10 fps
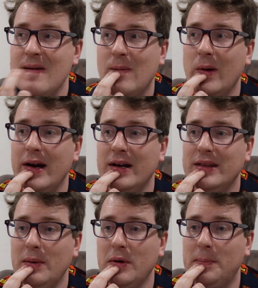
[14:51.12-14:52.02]
where
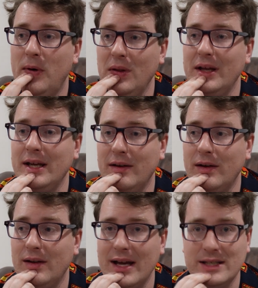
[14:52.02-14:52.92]
they were pulling a
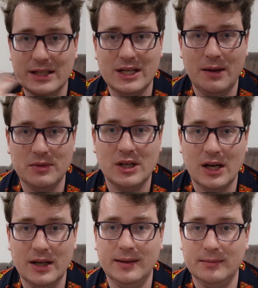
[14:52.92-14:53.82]
classic James
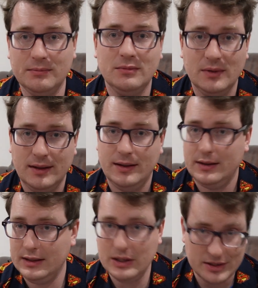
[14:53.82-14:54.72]
Gunn,
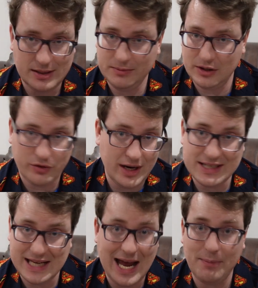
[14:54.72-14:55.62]
there's something
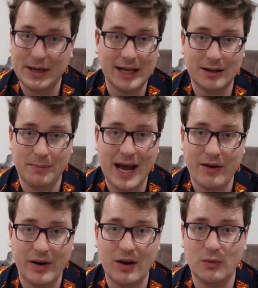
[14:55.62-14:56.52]
crazy happening in the
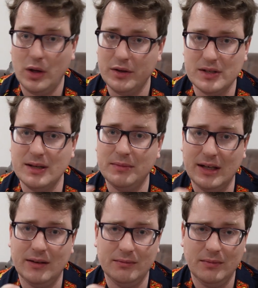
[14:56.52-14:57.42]
background while there's
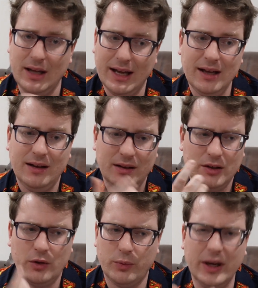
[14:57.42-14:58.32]
something
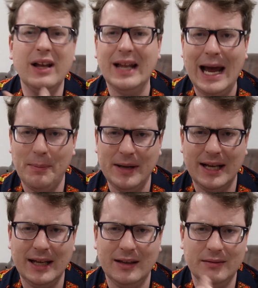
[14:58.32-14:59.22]
real
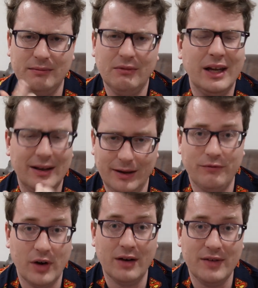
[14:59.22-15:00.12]
happening in
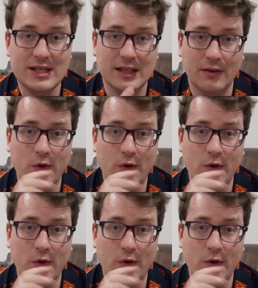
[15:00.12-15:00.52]
front of us in the